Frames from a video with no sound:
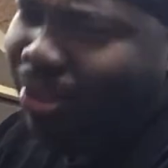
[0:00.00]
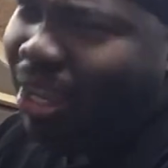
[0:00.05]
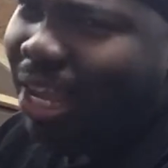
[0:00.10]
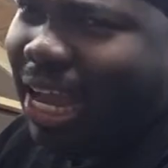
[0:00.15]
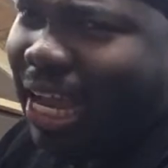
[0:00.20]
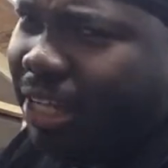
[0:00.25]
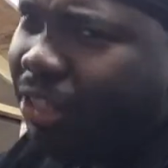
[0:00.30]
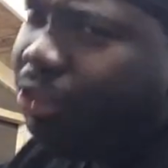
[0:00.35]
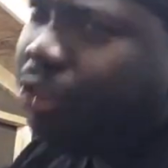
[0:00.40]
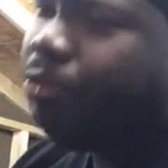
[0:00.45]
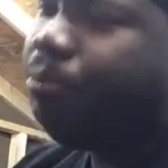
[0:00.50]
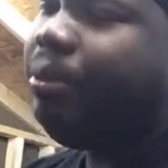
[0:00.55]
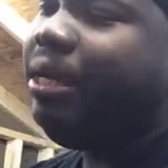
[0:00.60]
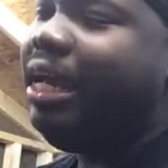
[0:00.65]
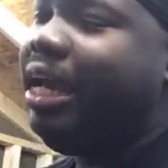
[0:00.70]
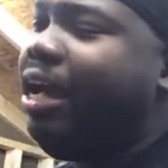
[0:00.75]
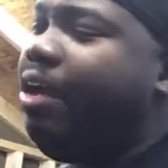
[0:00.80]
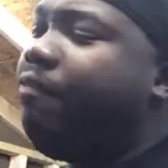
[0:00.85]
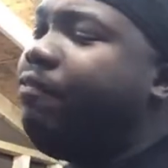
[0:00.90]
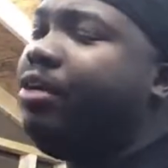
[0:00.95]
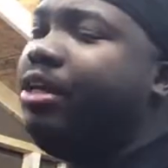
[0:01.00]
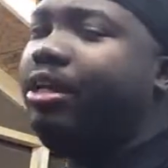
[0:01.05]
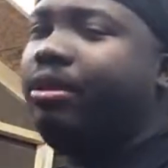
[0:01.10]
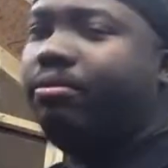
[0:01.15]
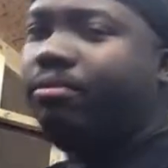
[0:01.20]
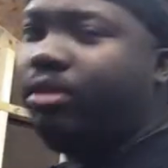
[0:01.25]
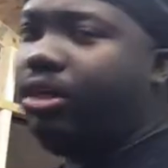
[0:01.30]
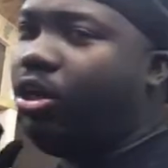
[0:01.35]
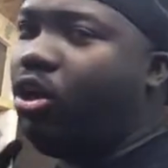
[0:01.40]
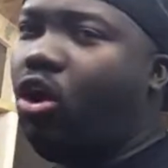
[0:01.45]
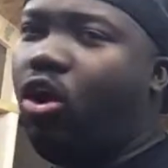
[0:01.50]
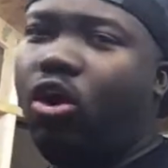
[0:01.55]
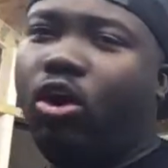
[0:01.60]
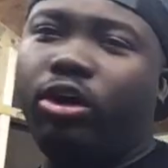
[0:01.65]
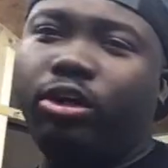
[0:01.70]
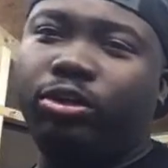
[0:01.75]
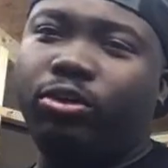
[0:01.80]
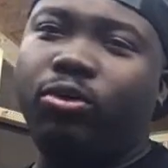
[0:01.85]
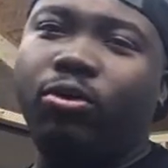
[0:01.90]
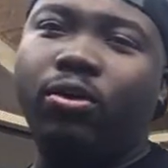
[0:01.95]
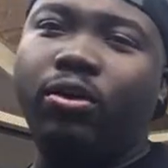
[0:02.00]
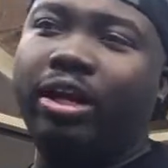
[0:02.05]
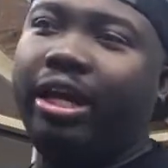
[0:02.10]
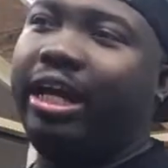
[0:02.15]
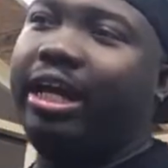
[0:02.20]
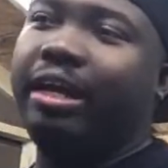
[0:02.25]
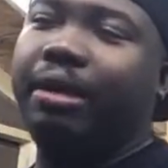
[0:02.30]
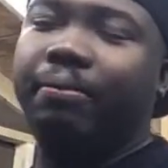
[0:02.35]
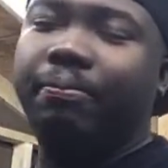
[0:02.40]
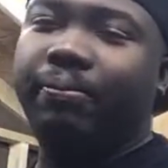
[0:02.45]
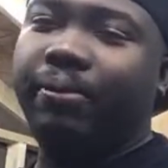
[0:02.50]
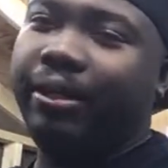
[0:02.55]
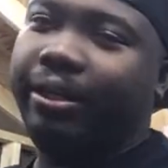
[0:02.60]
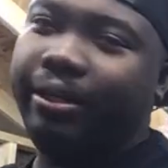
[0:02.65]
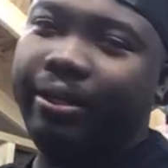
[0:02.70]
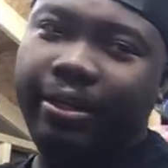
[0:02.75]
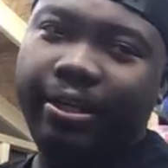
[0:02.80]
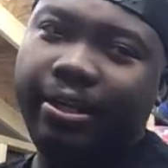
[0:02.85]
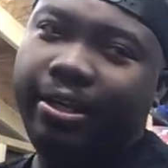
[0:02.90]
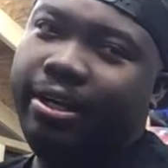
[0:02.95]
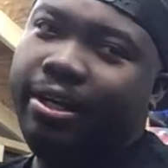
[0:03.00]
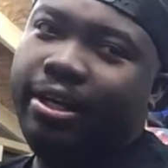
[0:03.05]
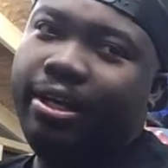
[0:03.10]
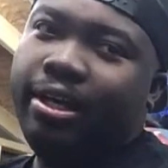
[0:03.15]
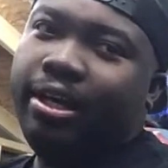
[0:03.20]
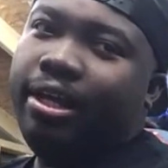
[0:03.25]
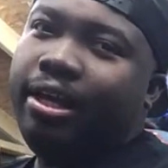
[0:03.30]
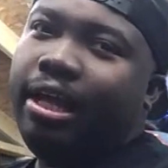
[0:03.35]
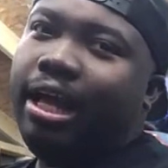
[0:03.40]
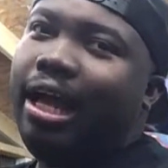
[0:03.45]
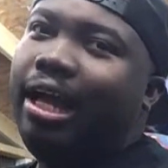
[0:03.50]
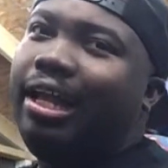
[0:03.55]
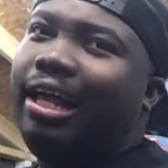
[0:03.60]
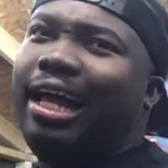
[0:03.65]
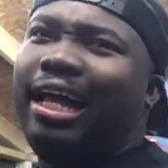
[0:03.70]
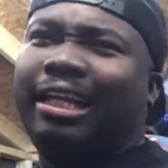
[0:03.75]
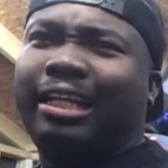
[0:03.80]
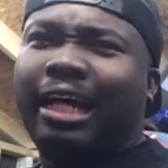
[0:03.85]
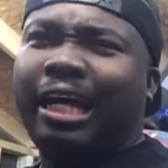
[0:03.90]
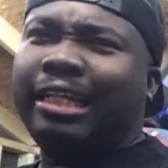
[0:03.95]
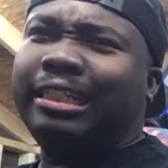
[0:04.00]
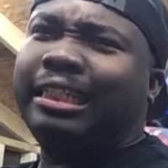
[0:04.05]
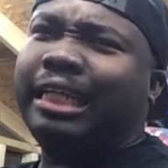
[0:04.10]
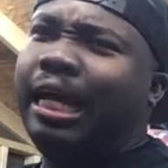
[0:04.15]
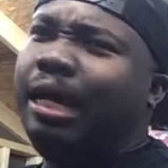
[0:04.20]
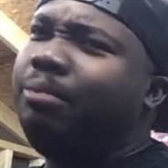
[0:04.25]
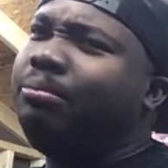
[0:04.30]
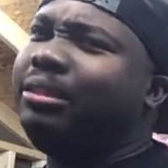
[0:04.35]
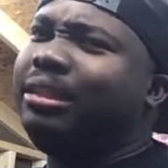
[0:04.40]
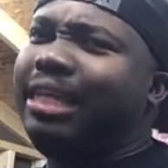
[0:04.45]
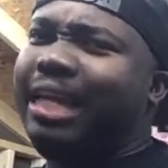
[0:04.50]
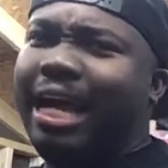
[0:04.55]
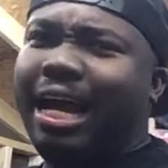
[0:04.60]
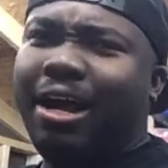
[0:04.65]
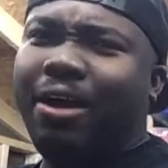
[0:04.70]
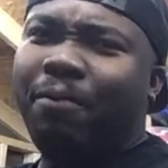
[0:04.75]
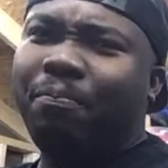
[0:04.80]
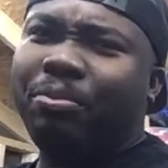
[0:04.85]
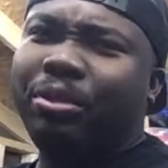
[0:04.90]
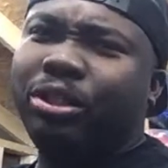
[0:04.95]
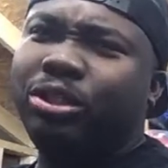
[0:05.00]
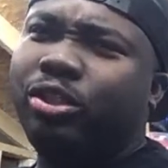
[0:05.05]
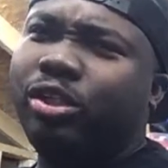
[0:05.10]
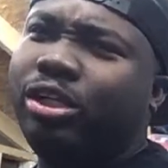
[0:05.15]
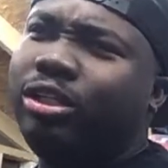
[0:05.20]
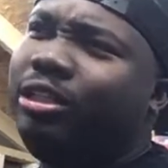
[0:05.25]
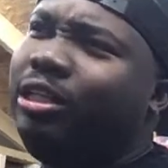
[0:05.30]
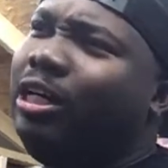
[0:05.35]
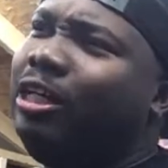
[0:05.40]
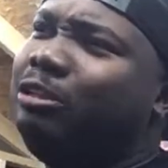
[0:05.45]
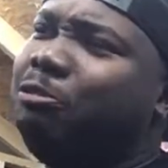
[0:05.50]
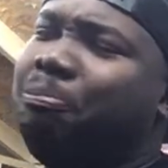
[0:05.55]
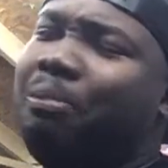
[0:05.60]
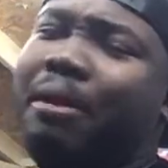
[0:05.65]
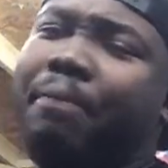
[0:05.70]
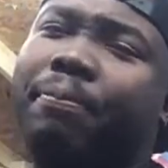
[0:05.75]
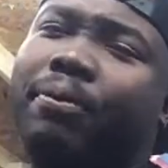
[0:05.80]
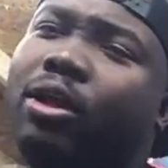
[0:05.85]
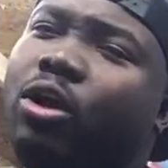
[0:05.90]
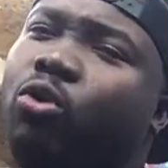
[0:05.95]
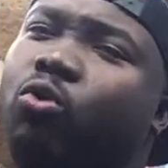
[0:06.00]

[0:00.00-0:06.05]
I used to be heavy and hardcore in it, but a lot of times now, the junkyards, people are